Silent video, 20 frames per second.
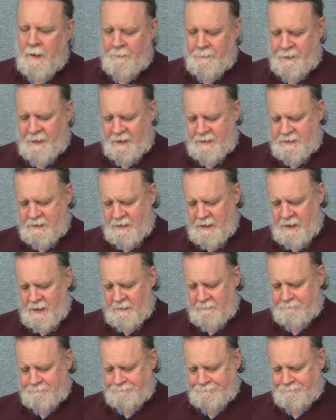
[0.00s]
But
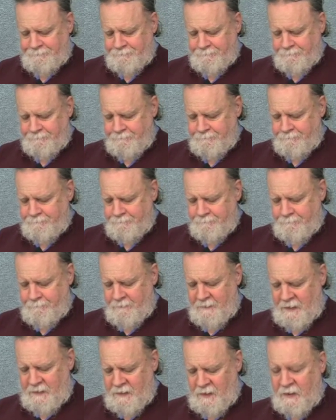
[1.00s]
um,
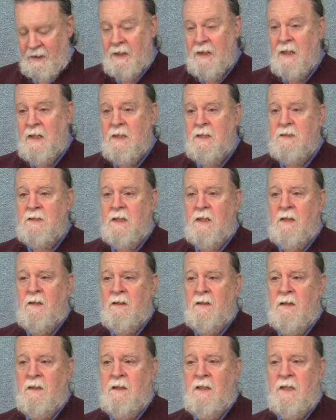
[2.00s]
the thing is, uh,
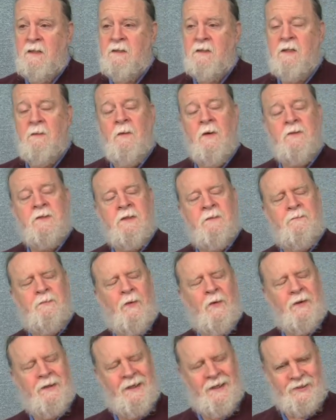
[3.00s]
it's the most
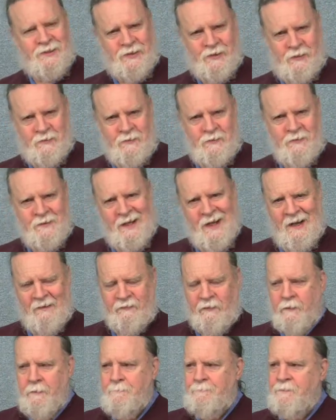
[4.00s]
important issue
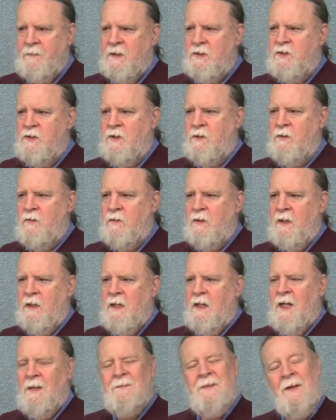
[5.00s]
ever to
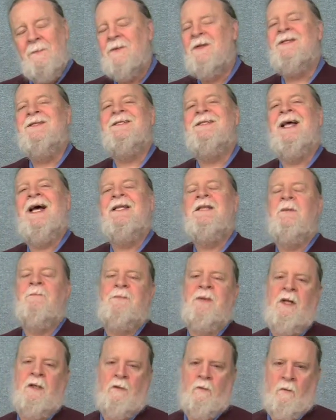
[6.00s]
people inside the
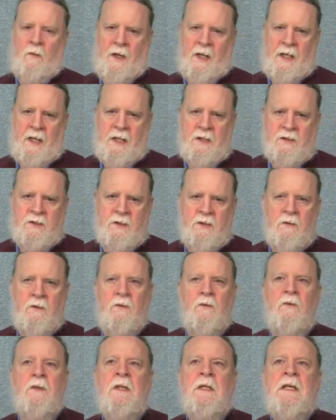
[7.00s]
Beltway,
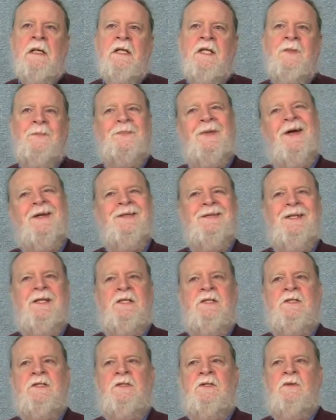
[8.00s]
to the
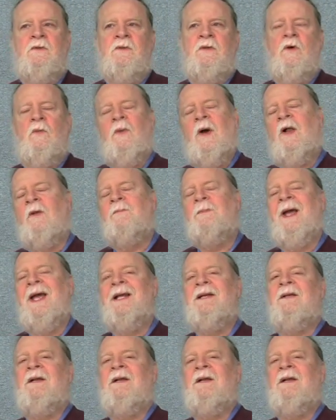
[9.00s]
pundits, to the well paid